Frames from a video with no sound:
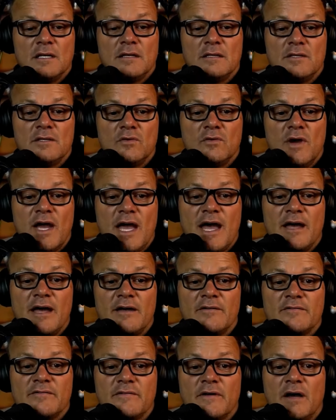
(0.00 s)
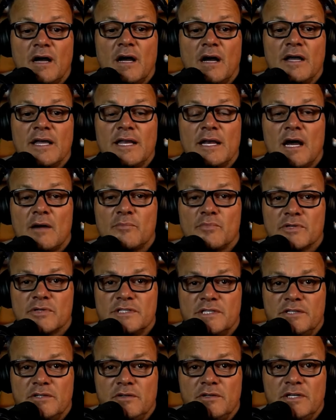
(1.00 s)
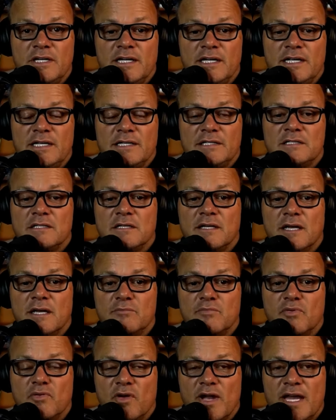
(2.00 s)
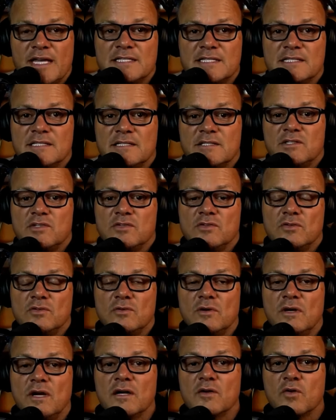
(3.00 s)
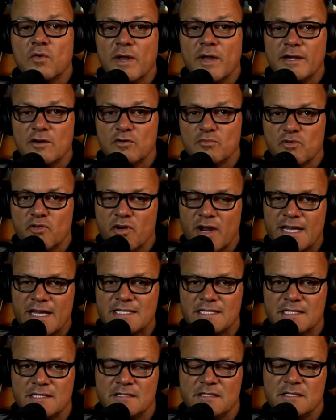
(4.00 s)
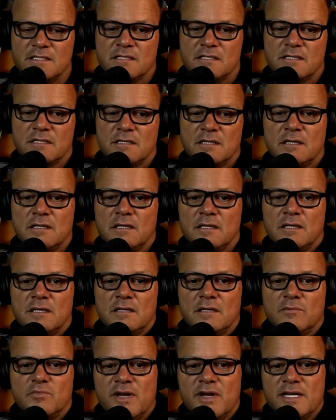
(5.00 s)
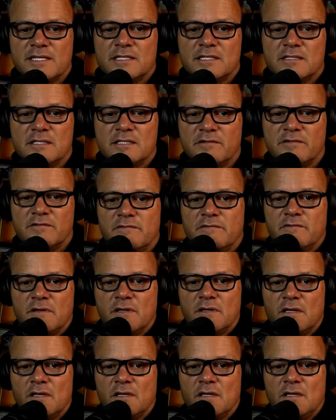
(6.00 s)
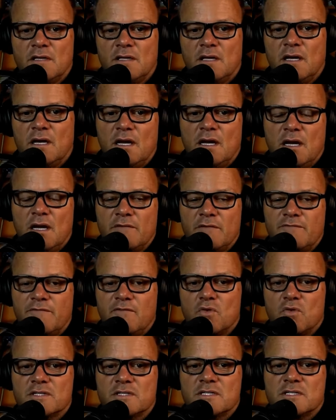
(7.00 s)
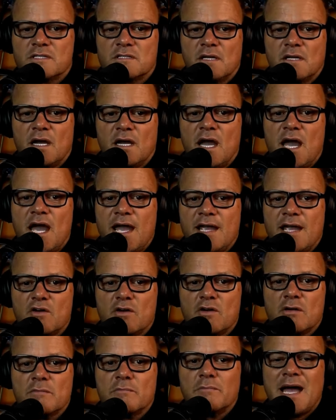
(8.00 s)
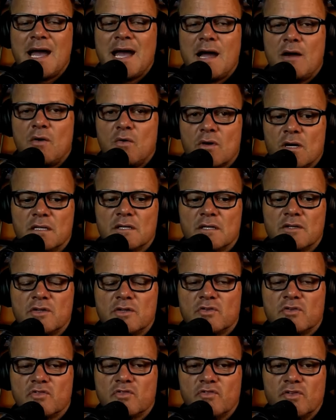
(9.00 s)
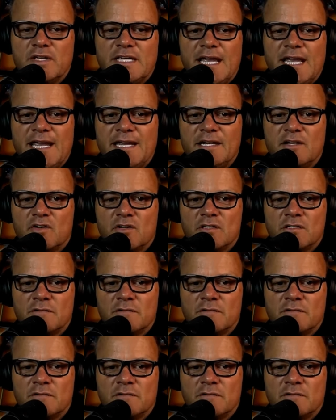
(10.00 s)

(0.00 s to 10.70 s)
you have an opportunity to get present to a greater presence, the presence of a, a, force, a higher power, your creator.